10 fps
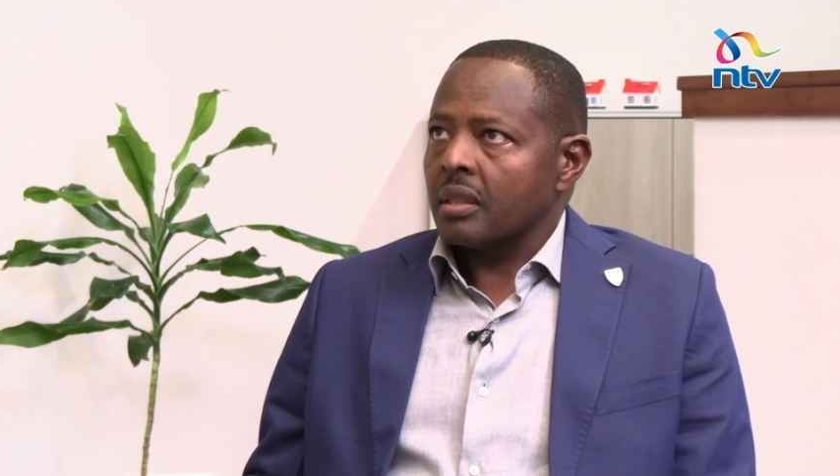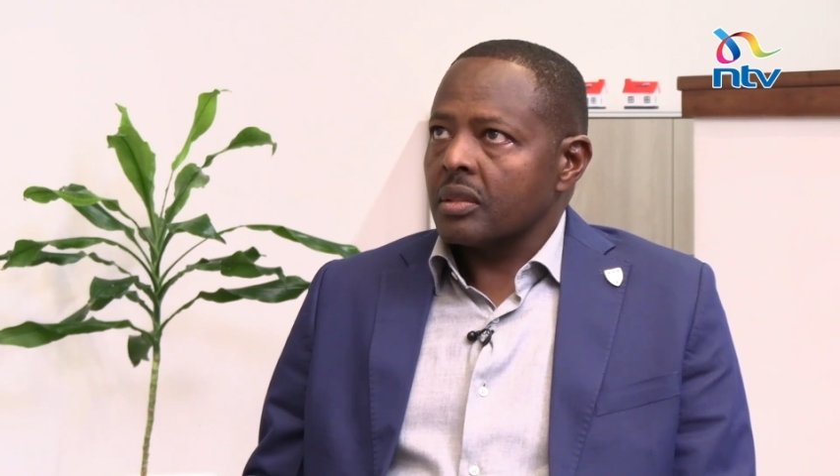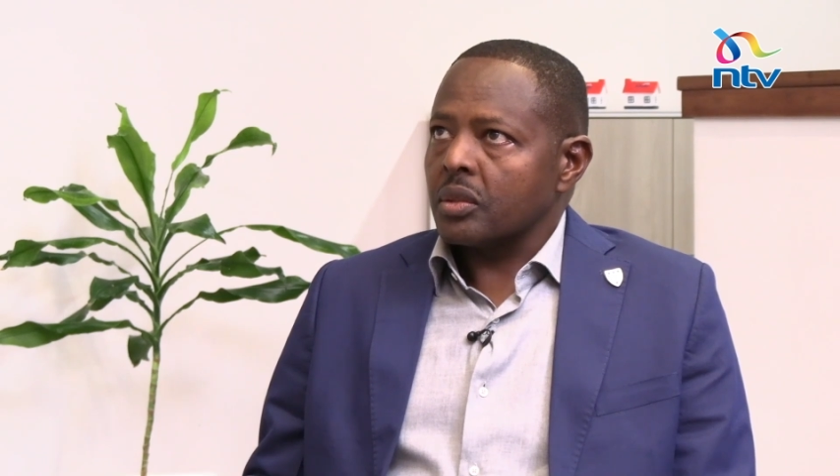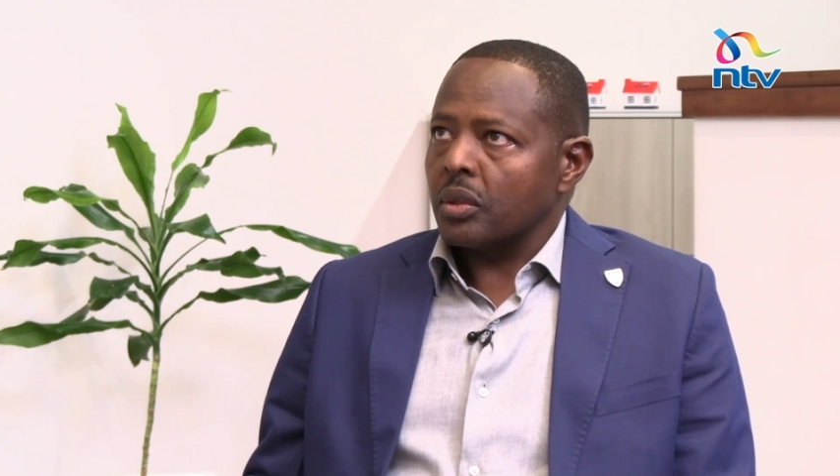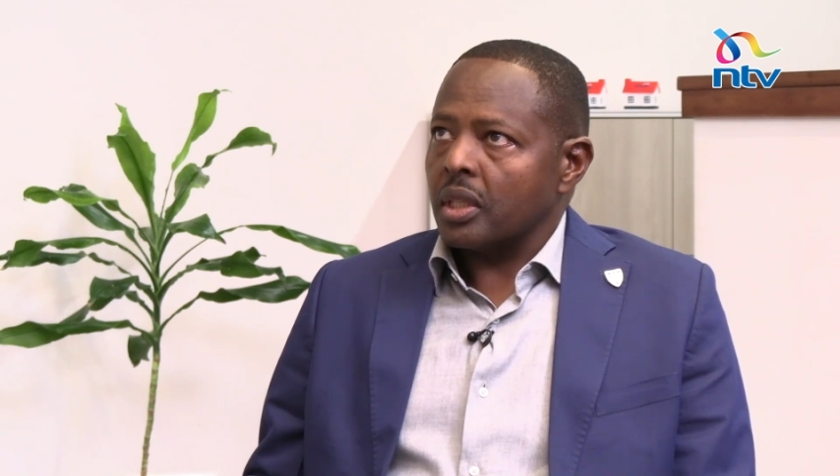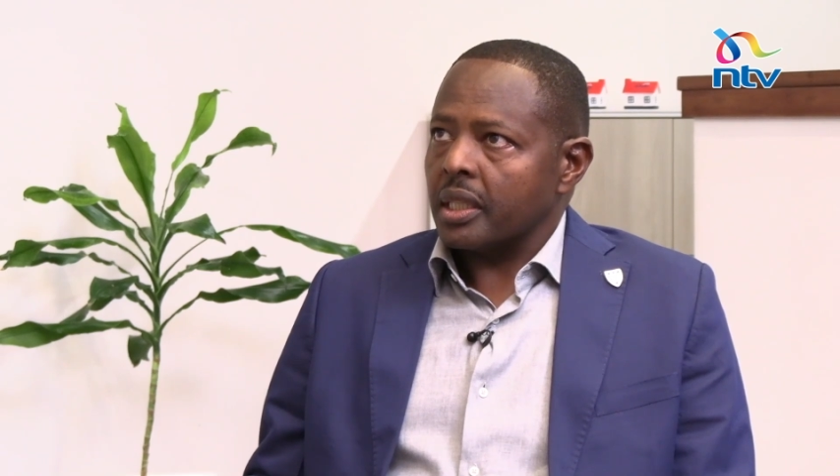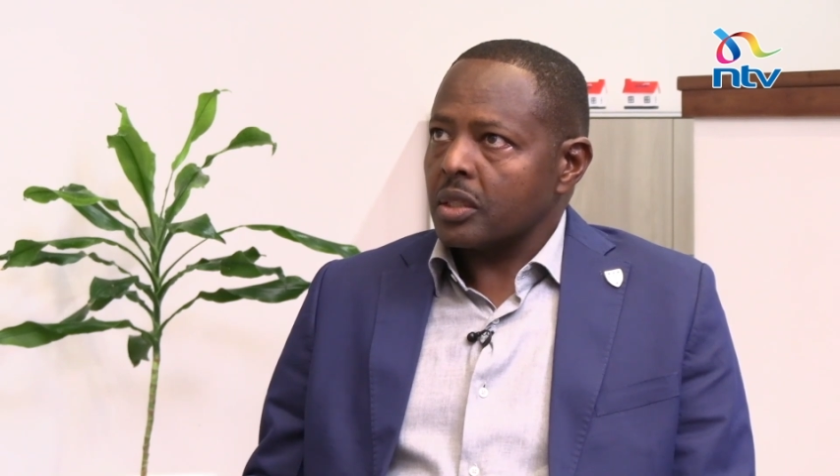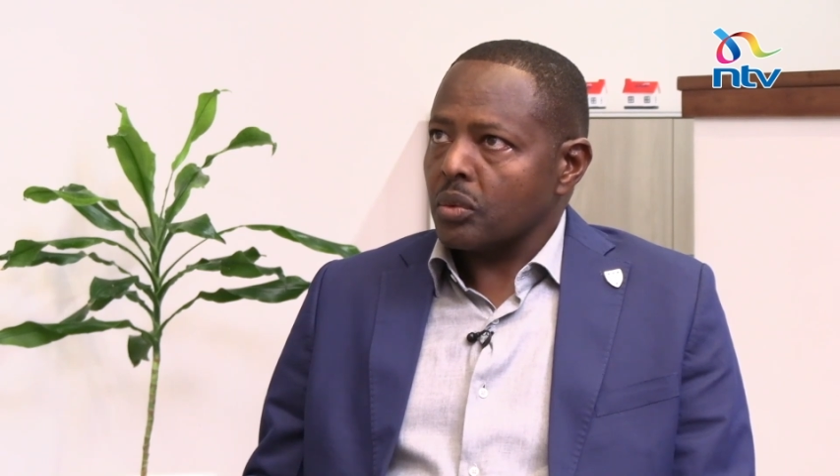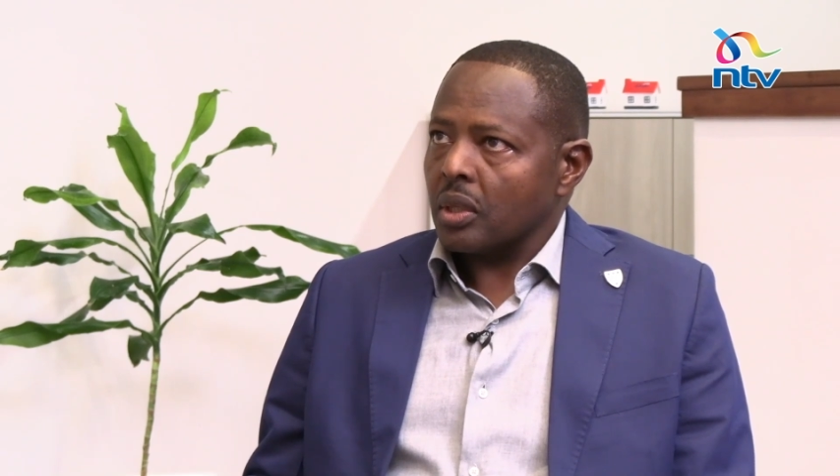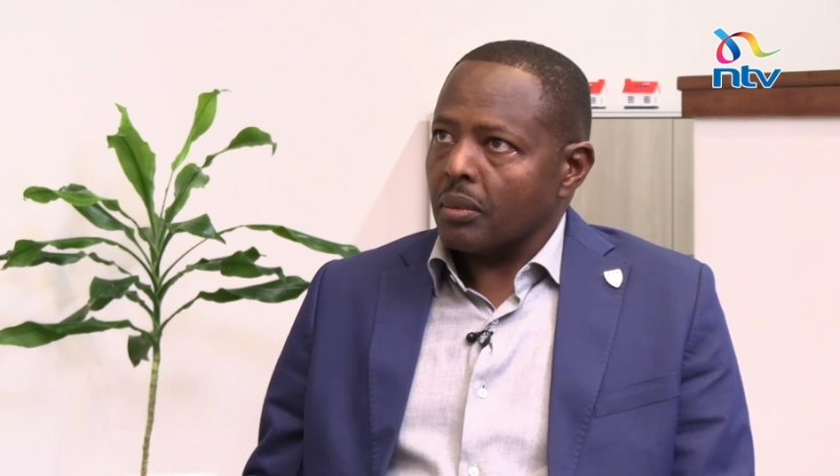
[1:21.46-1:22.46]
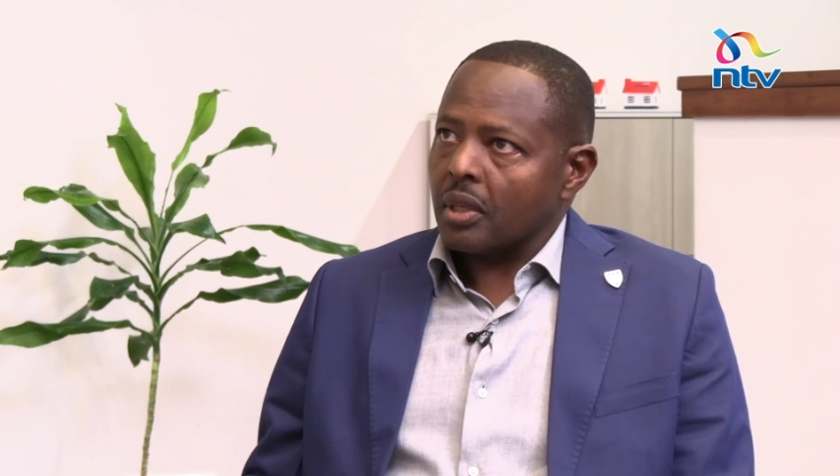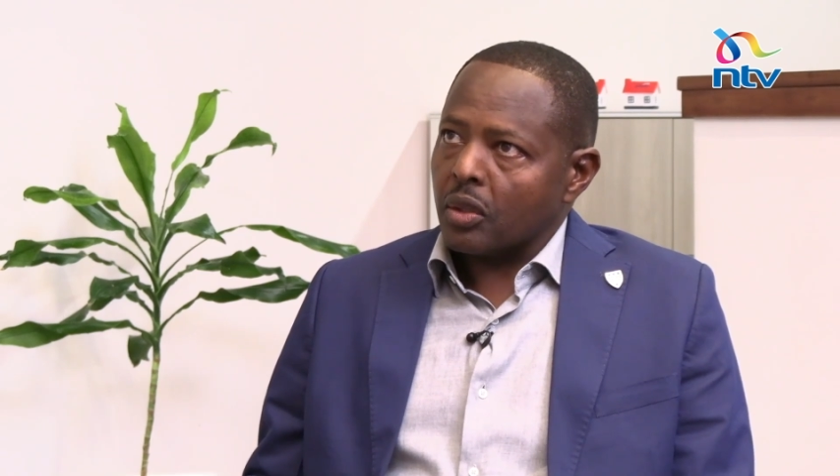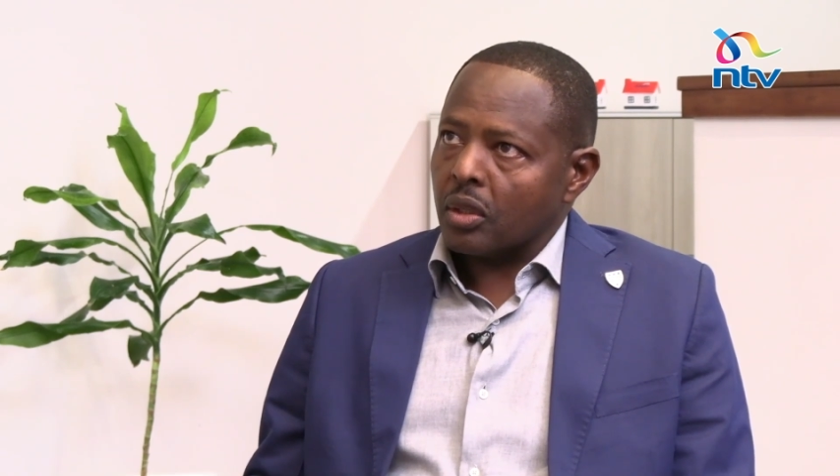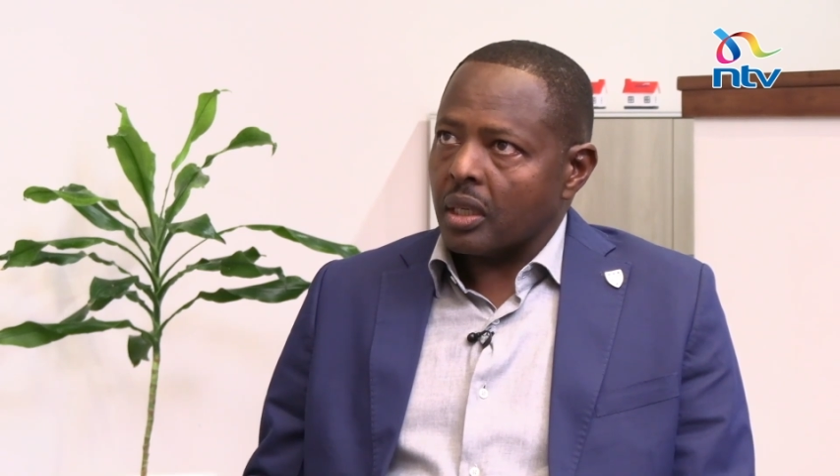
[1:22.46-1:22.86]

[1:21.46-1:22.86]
So the rates were around